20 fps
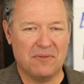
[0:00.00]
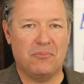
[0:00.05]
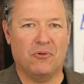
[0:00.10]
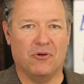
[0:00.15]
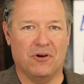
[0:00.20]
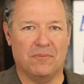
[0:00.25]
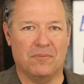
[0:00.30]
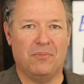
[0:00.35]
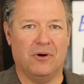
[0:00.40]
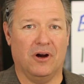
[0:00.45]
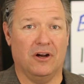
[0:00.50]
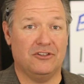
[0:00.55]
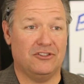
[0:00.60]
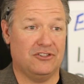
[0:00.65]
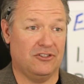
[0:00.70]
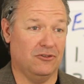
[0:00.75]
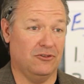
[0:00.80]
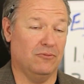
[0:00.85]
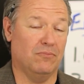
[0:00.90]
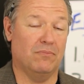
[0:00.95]
important parts
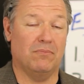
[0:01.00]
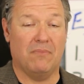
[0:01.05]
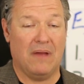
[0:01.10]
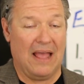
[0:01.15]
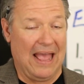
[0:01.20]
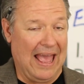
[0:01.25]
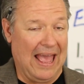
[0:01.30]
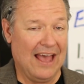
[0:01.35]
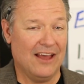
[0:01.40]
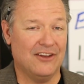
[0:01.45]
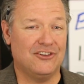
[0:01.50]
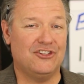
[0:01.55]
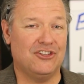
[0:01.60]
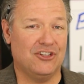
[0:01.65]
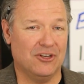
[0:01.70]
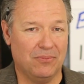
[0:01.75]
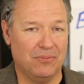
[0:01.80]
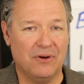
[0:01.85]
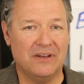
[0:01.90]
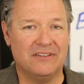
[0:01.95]
to add to
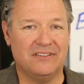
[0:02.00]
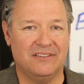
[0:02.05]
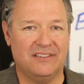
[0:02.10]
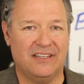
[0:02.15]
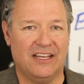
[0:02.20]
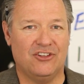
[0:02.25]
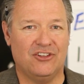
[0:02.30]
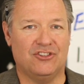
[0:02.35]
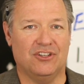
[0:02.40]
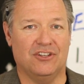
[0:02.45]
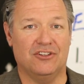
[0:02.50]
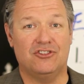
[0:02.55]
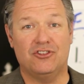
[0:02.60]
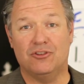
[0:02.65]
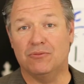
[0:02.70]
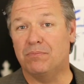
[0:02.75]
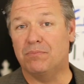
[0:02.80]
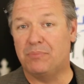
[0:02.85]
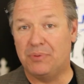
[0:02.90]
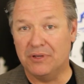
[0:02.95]
your presentation
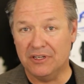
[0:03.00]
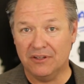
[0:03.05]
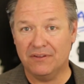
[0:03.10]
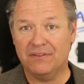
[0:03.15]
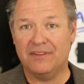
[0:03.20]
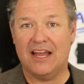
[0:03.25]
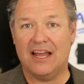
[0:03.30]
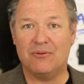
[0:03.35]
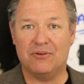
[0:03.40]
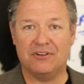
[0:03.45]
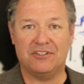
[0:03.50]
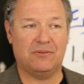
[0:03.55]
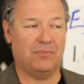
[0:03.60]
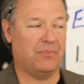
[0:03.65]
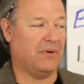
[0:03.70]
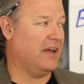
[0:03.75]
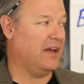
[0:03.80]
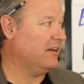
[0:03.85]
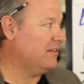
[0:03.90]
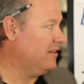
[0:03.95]
to build that
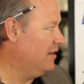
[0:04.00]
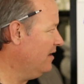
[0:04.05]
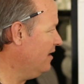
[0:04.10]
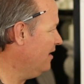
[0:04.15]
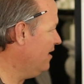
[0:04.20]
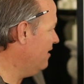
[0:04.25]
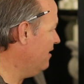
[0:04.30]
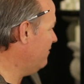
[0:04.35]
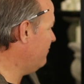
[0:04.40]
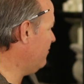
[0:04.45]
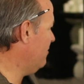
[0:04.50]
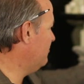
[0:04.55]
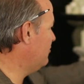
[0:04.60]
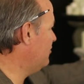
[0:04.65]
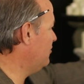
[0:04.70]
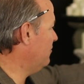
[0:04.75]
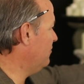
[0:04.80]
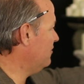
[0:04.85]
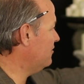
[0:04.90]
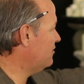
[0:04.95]
respect from
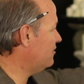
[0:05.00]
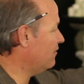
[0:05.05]
students.